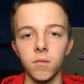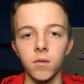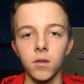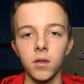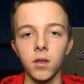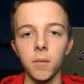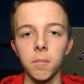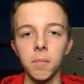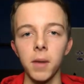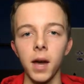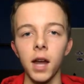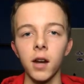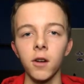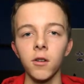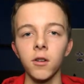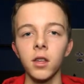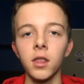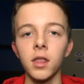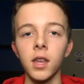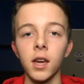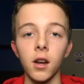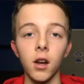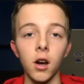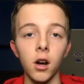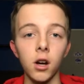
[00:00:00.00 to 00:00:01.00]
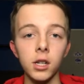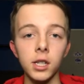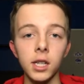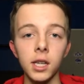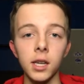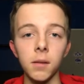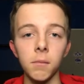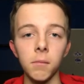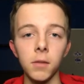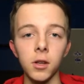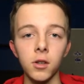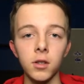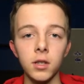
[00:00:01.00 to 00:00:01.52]
The battery that our
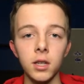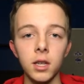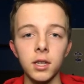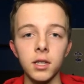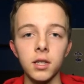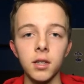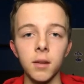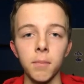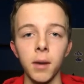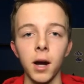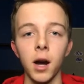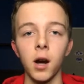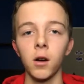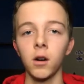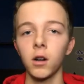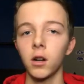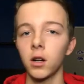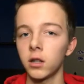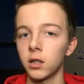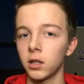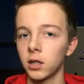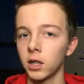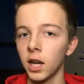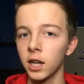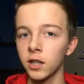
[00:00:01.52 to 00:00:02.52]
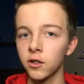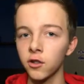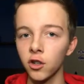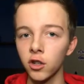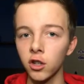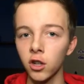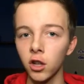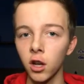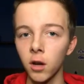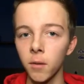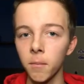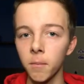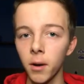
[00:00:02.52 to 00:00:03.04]
team uses to power our electrical
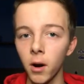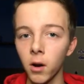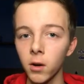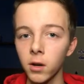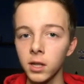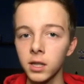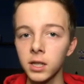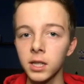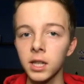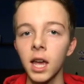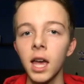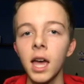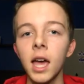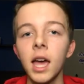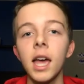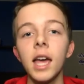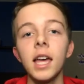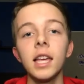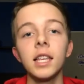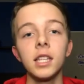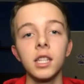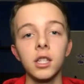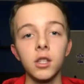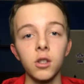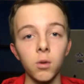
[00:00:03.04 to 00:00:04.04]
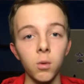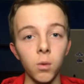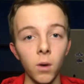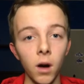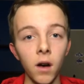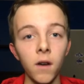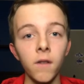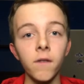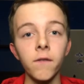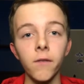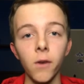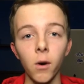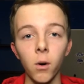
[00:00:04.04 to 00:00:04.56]
components is a
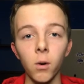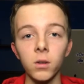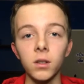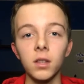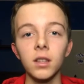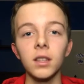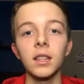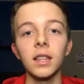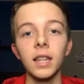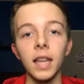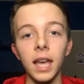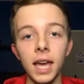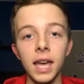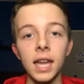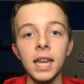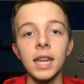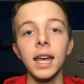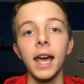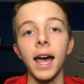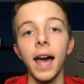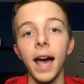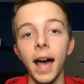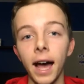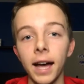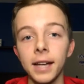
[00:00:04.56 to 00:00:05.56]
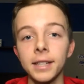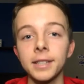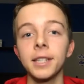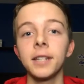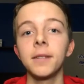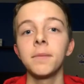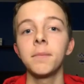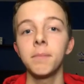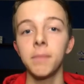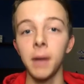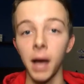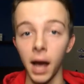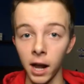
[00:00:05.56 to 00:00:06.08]
12 volt lead
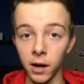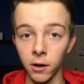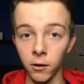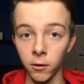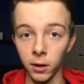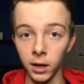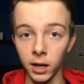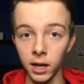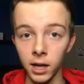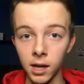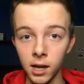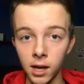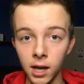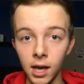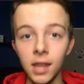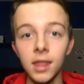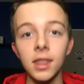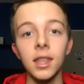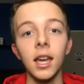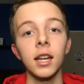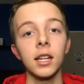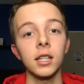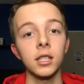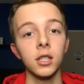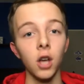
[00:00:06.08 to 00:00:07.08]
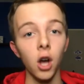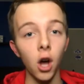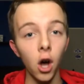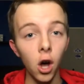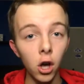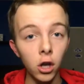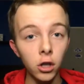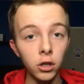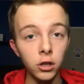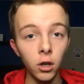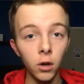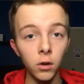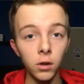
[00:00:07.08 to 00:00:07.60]
acid battery that is
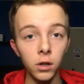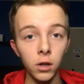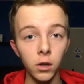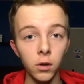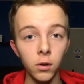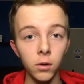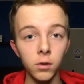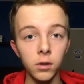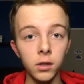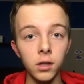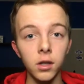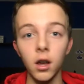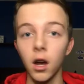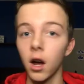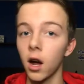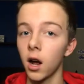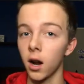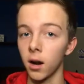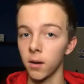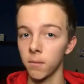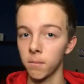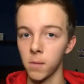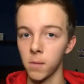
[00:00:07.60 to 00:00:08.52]
also used on